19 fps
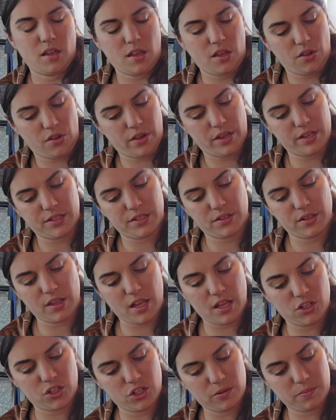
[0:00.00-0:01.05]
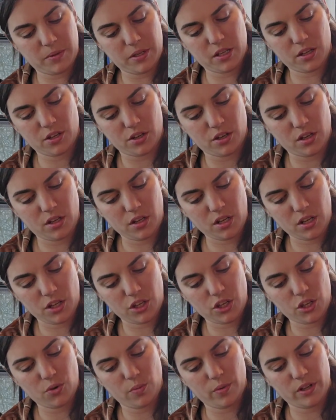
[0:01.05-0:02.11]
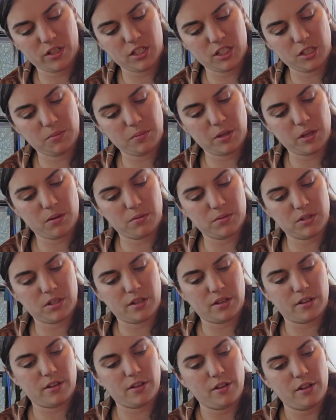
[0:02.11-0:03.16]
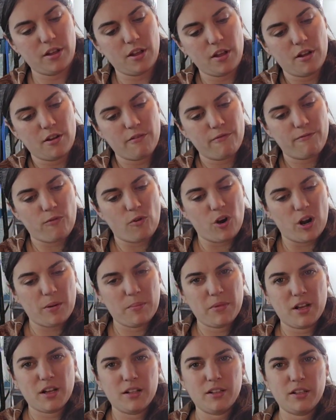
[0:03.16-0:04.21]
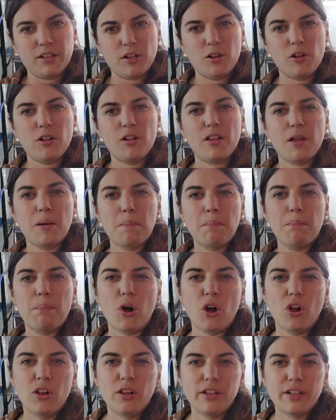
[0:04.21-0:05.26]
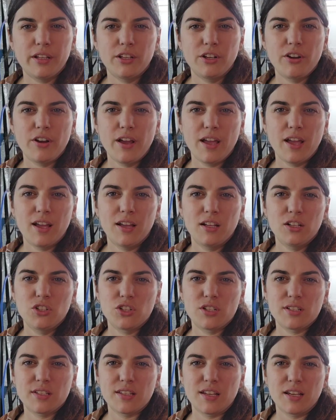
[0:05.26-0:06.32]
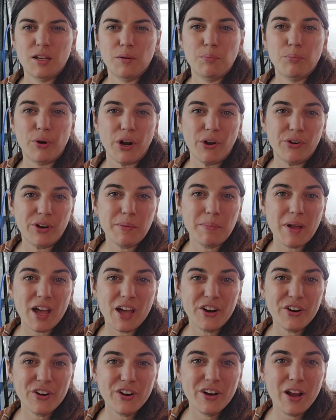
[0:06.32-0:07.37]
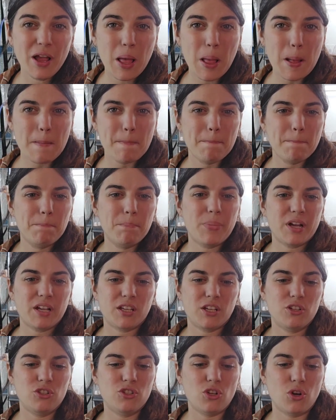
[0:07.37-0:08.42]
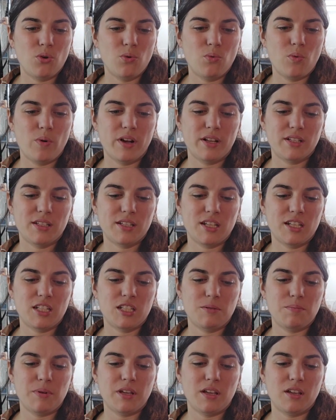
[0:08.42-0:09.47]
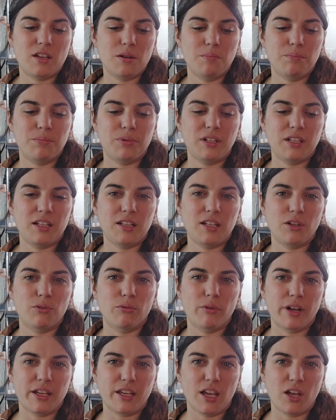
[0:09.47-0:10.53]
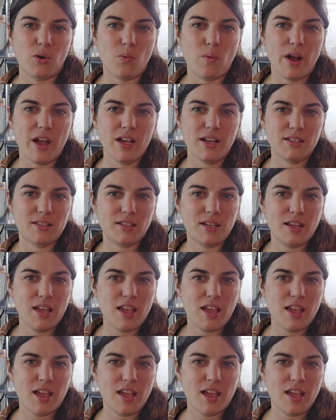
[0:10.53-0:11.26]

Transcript: Okay, so that should be good. You want to be able to form a little ball in your hand, just like brownie batter, but you don't want it to be completely wringing wet